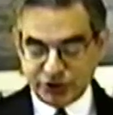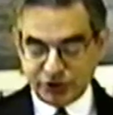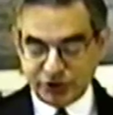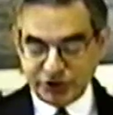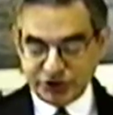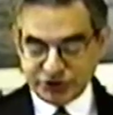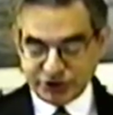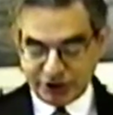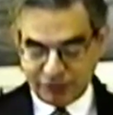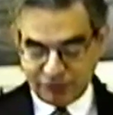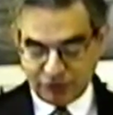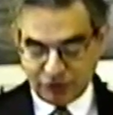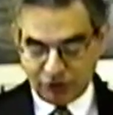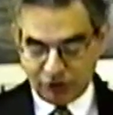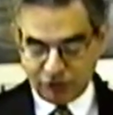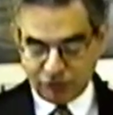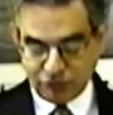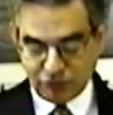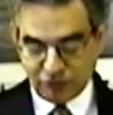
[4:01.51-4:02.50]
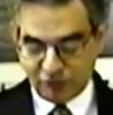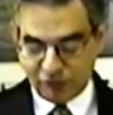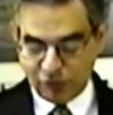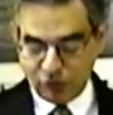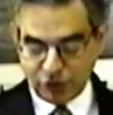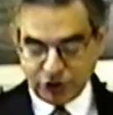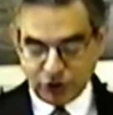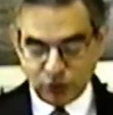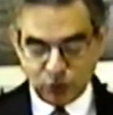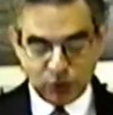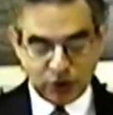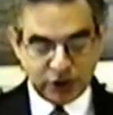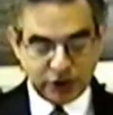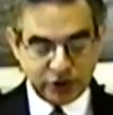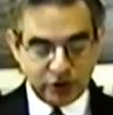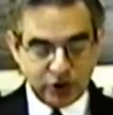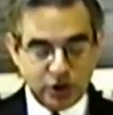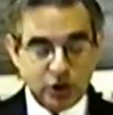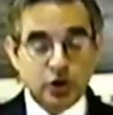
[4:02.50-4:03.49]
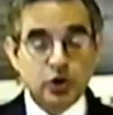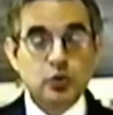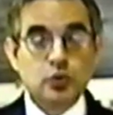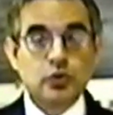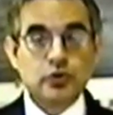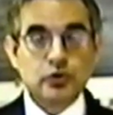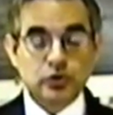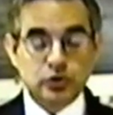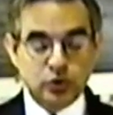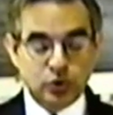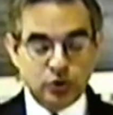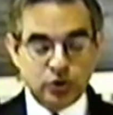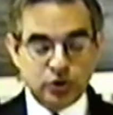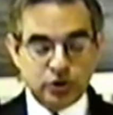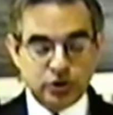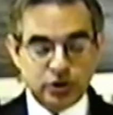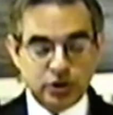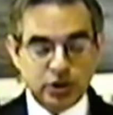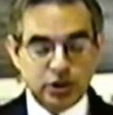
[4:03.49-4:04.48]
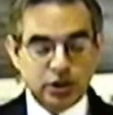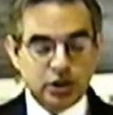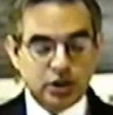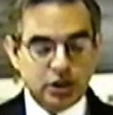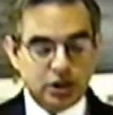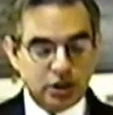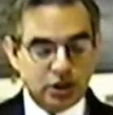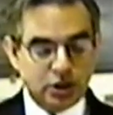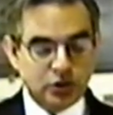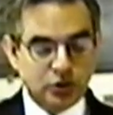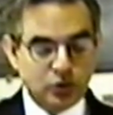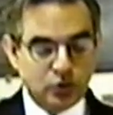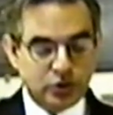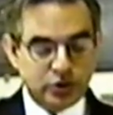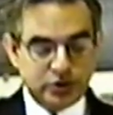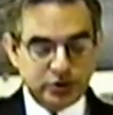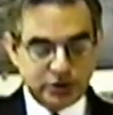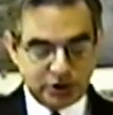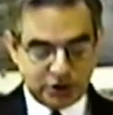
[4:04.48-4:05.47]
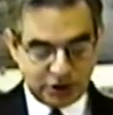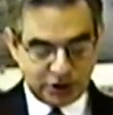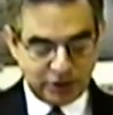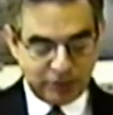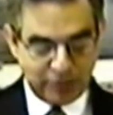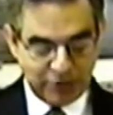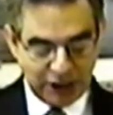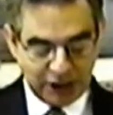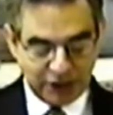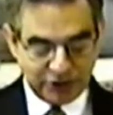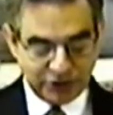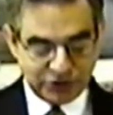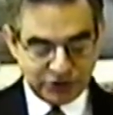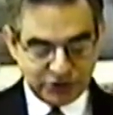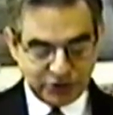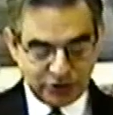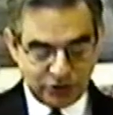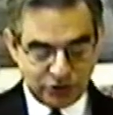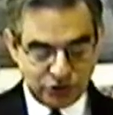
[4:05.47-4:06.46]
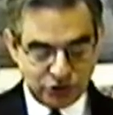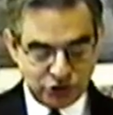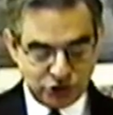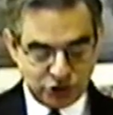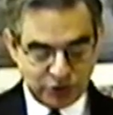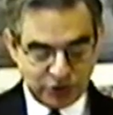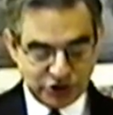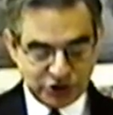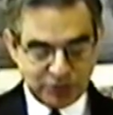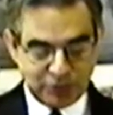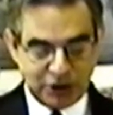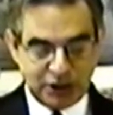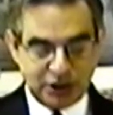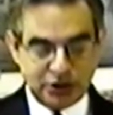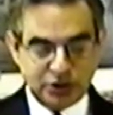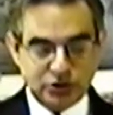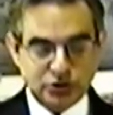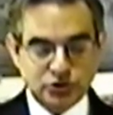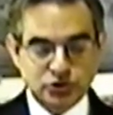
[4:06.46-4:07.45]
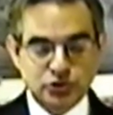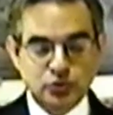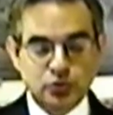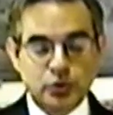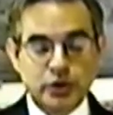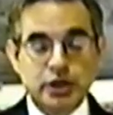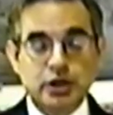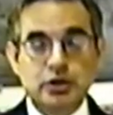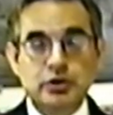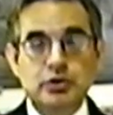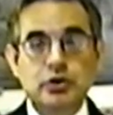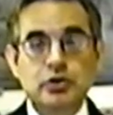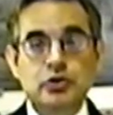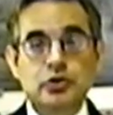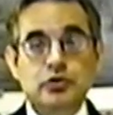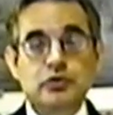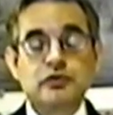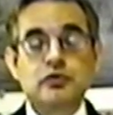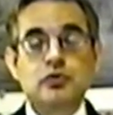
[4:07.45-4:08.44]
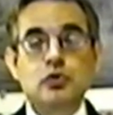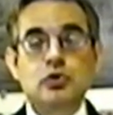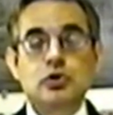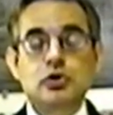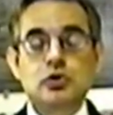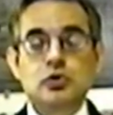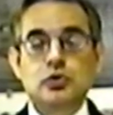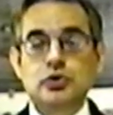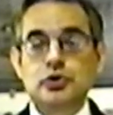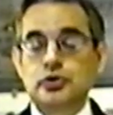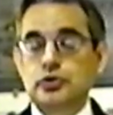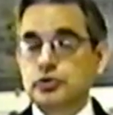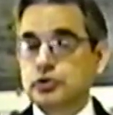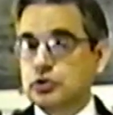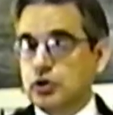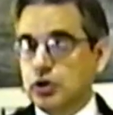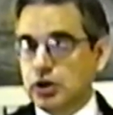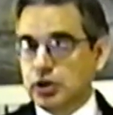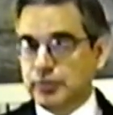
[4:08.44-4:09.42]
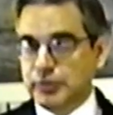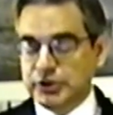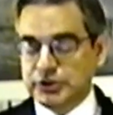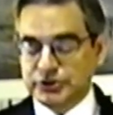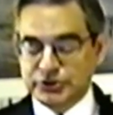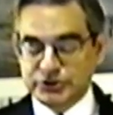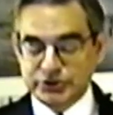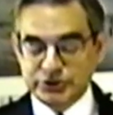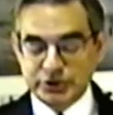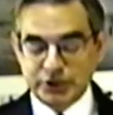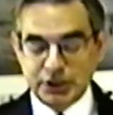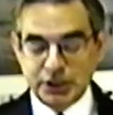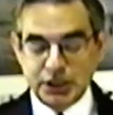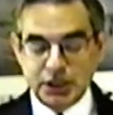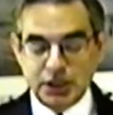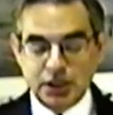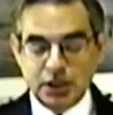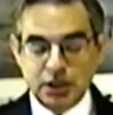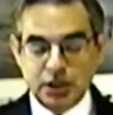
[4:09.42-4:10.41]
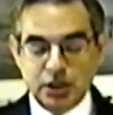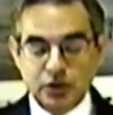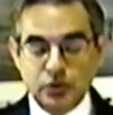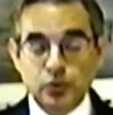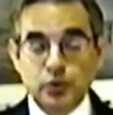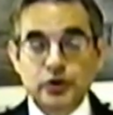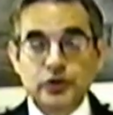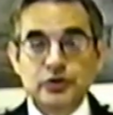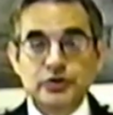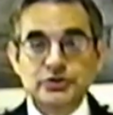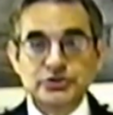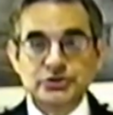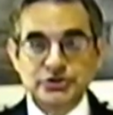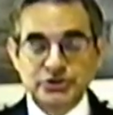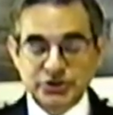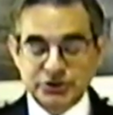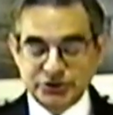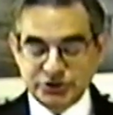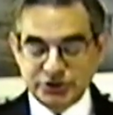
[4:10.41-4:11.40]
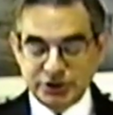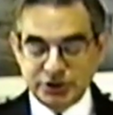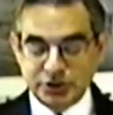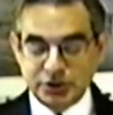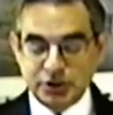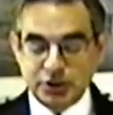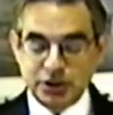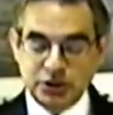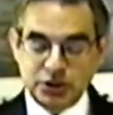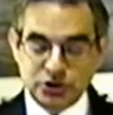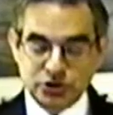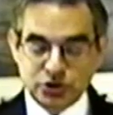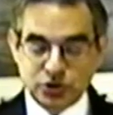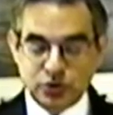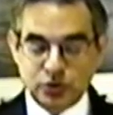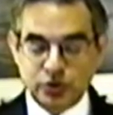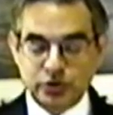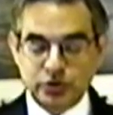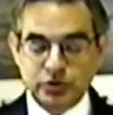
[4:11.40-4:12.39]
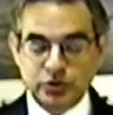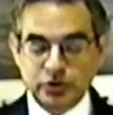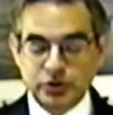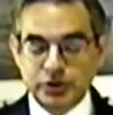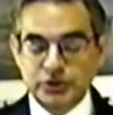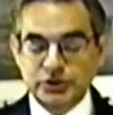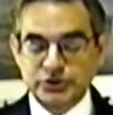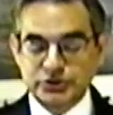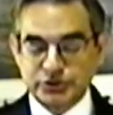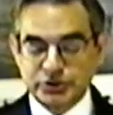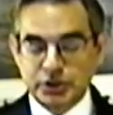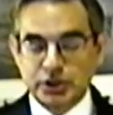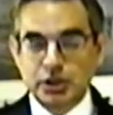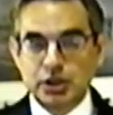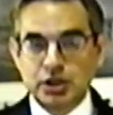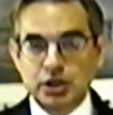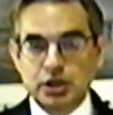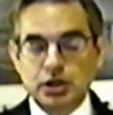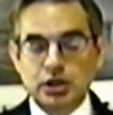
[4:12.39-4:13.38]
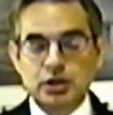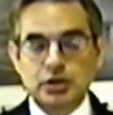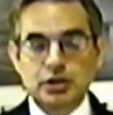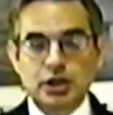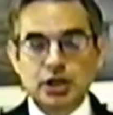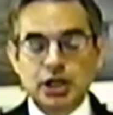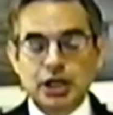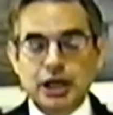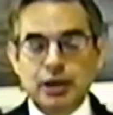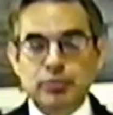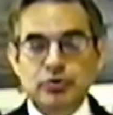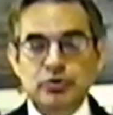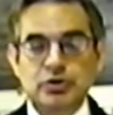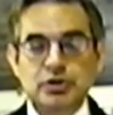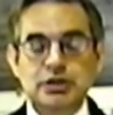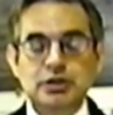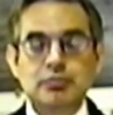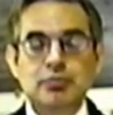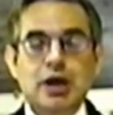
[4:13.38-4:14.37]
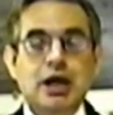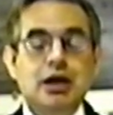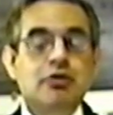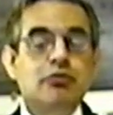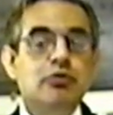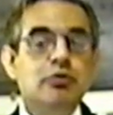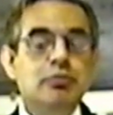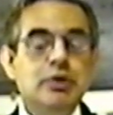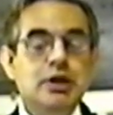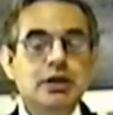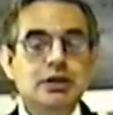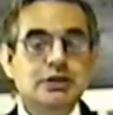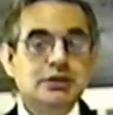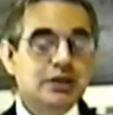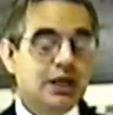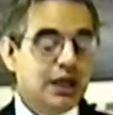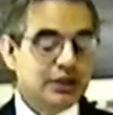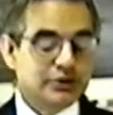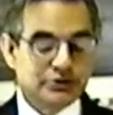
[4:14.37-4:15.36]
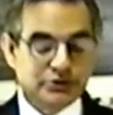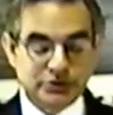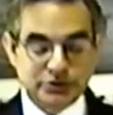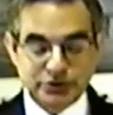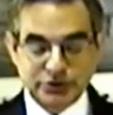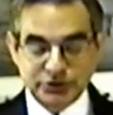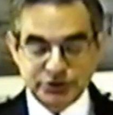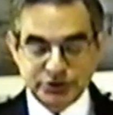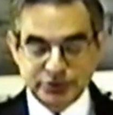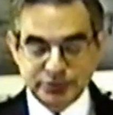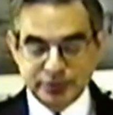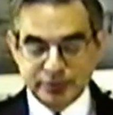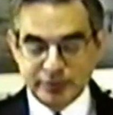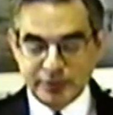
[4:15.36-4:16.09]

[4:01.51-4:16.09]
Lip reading: 37 through 41, where the Lord commands Jewish men to wear their four-cornered garments with zitzit in each corner, these elaborately macrame tassels.